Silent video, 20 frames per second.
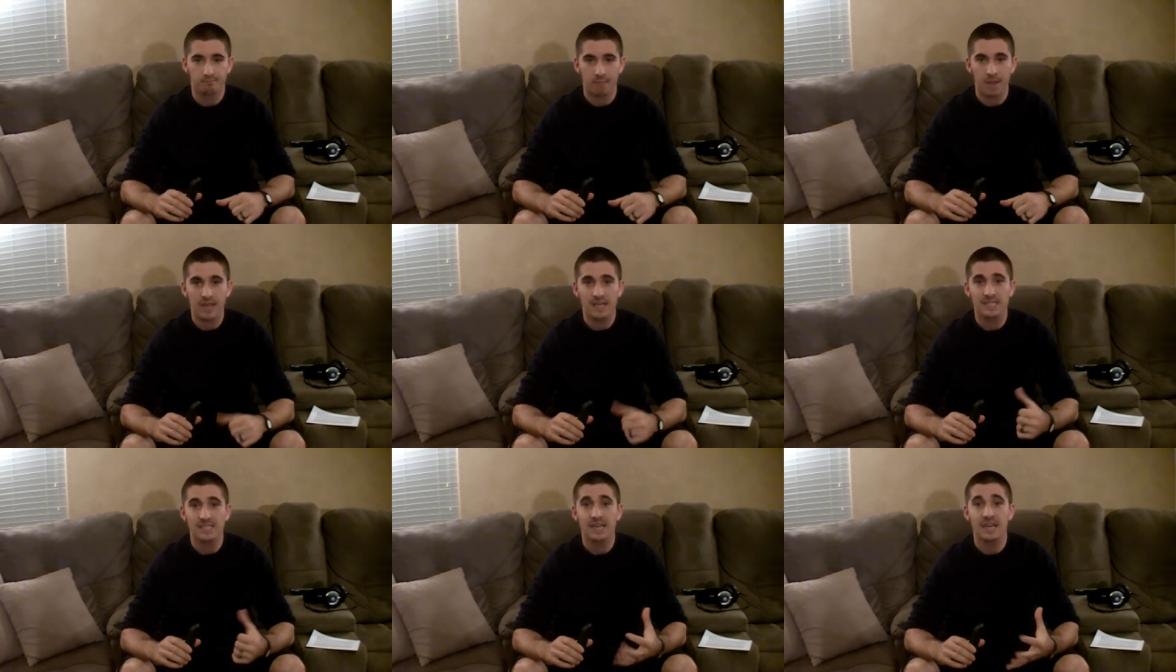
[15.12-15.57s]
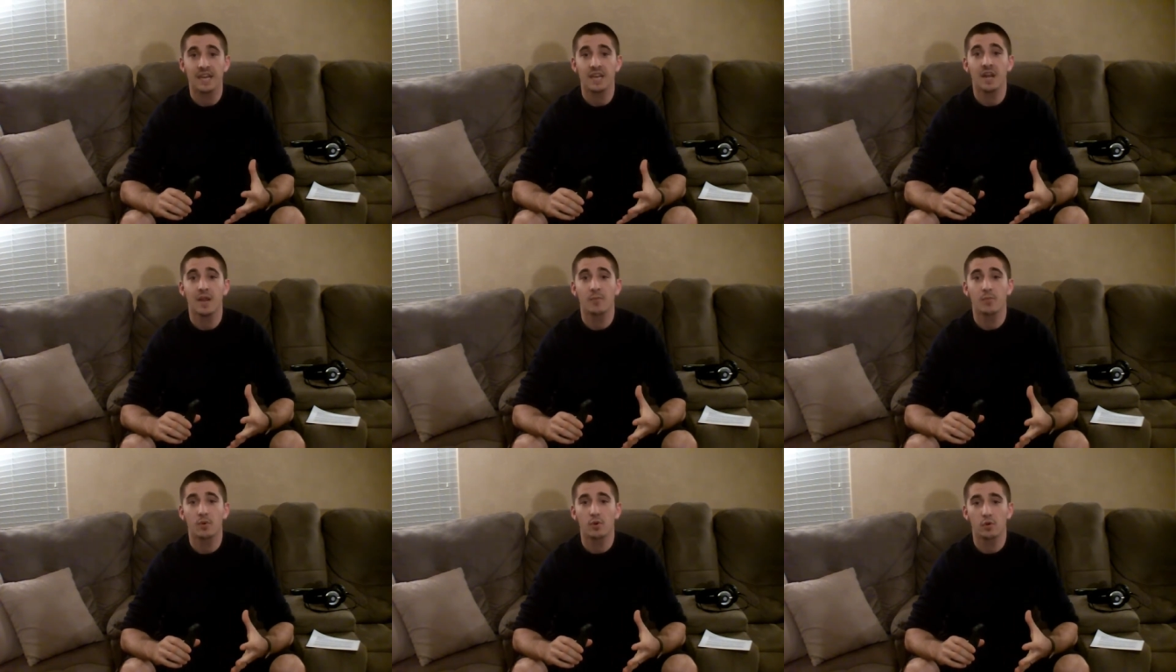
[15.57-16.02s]
me
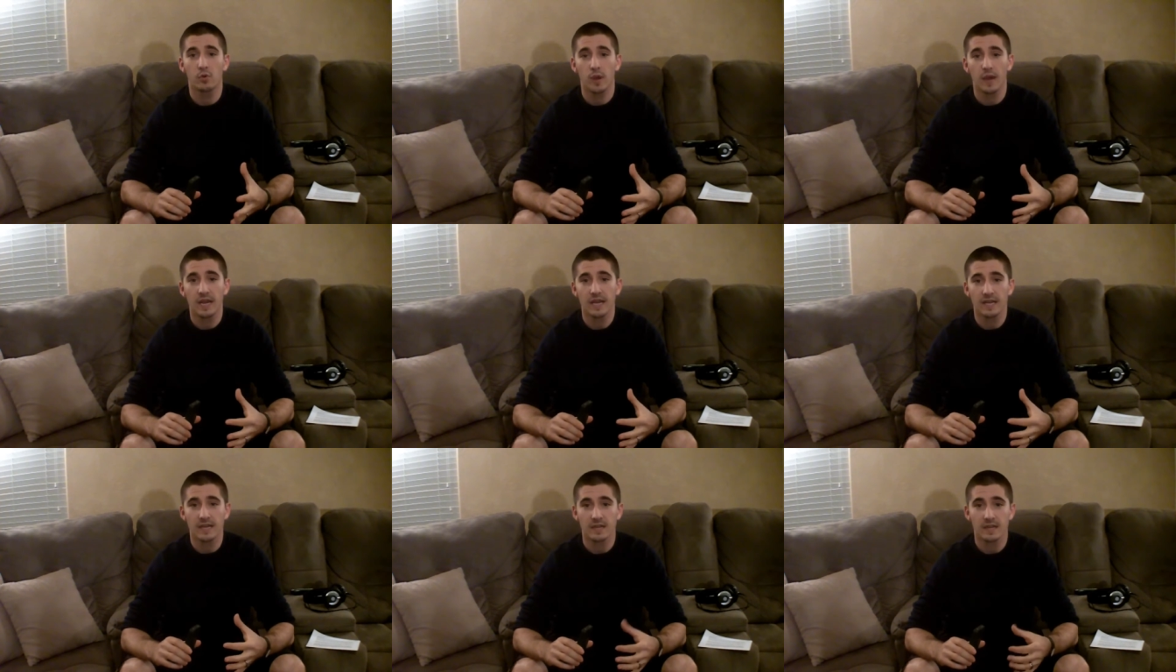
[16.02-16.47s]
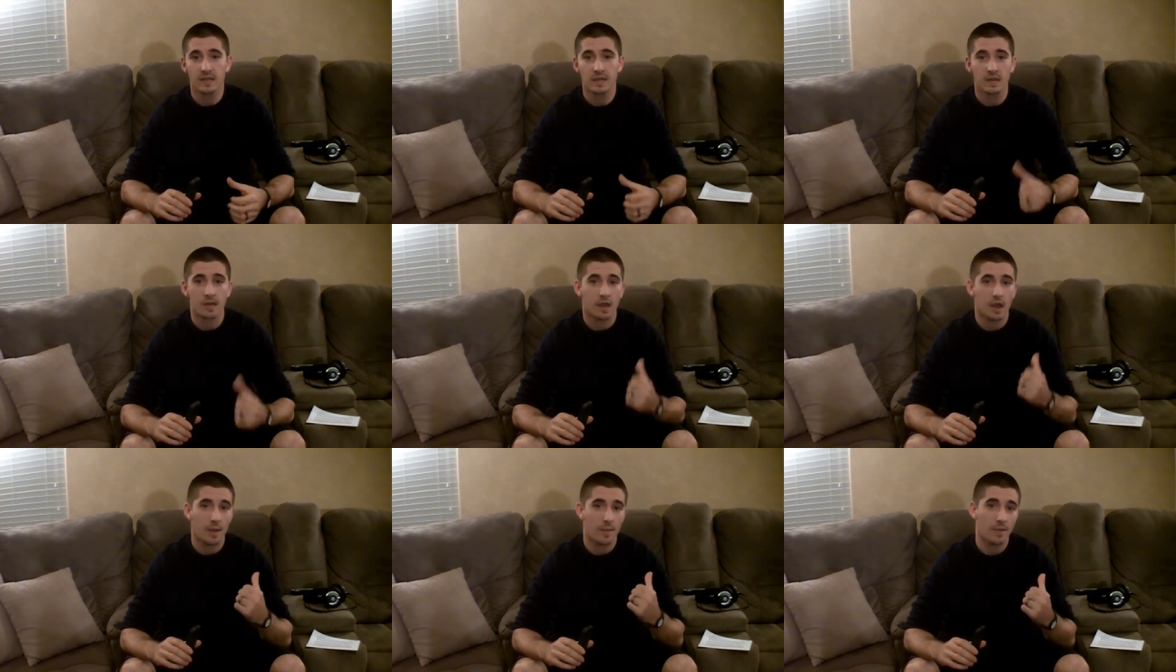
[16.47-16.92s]
setting up real quick.
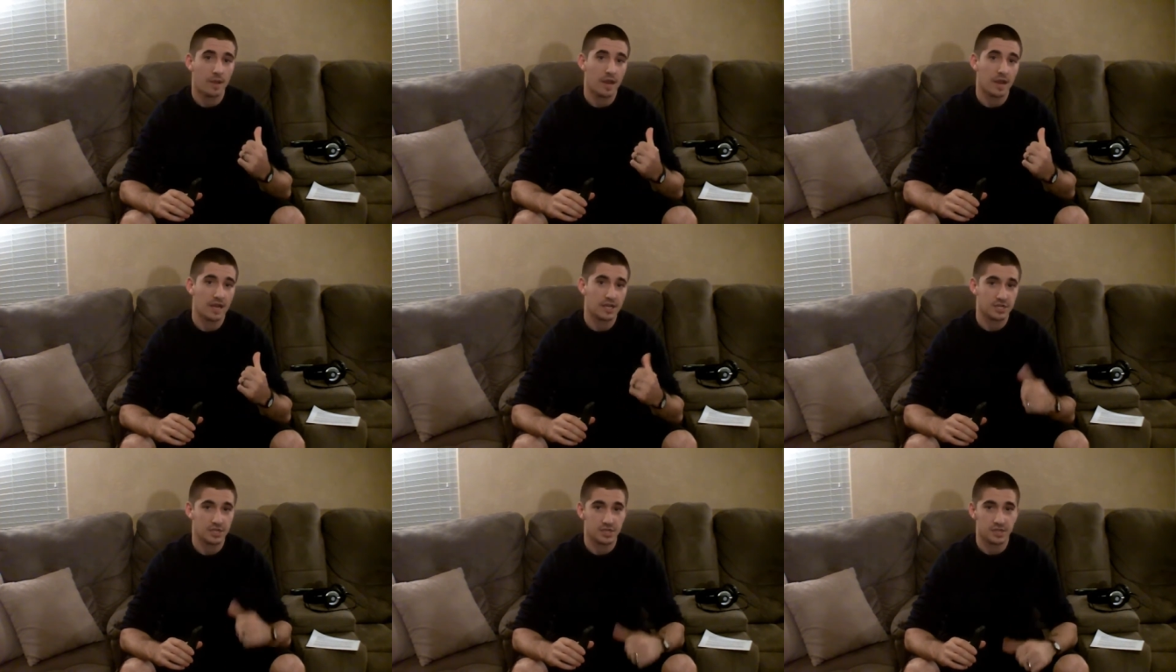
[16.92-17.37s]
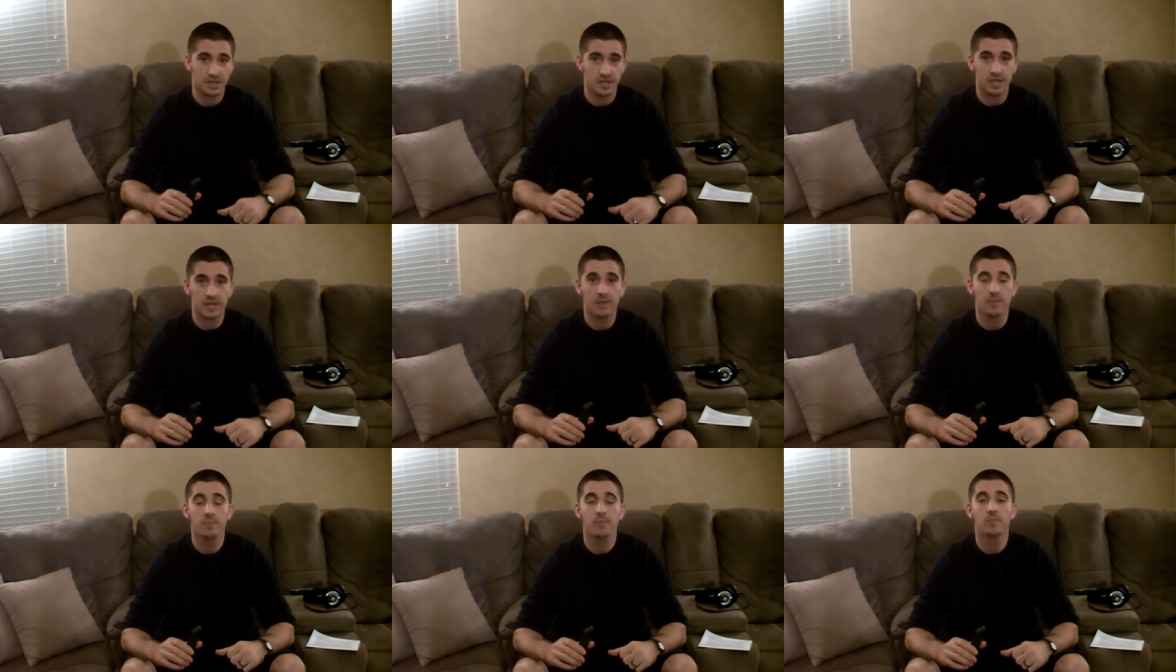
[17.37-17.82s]
I'm gonna
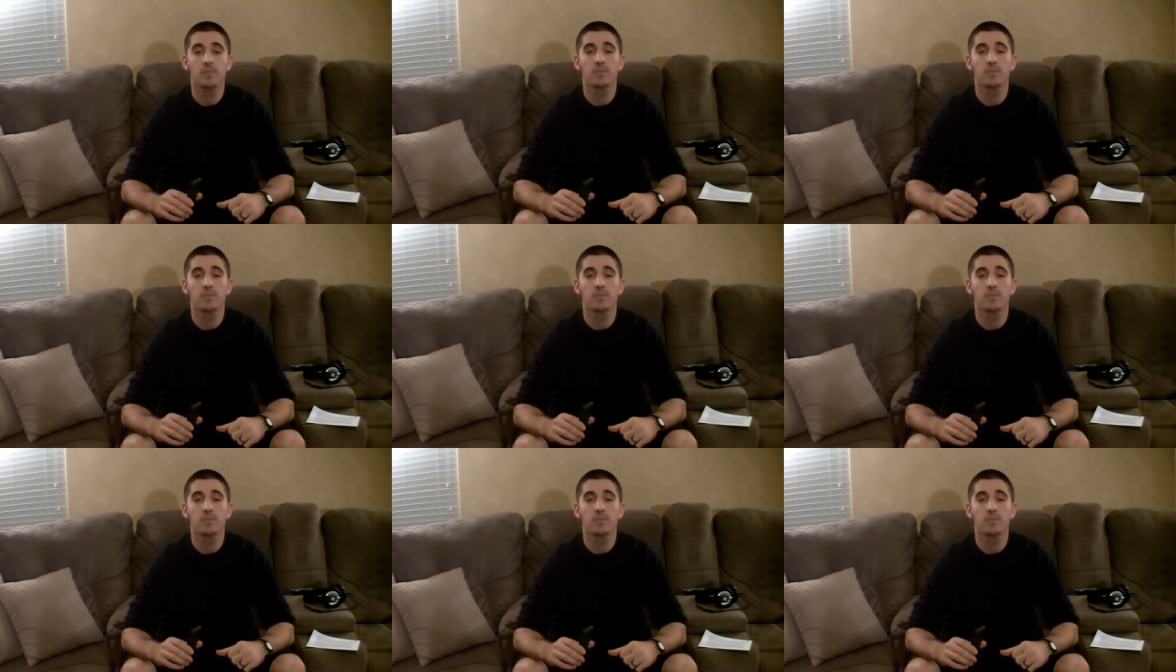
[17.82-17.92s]
actually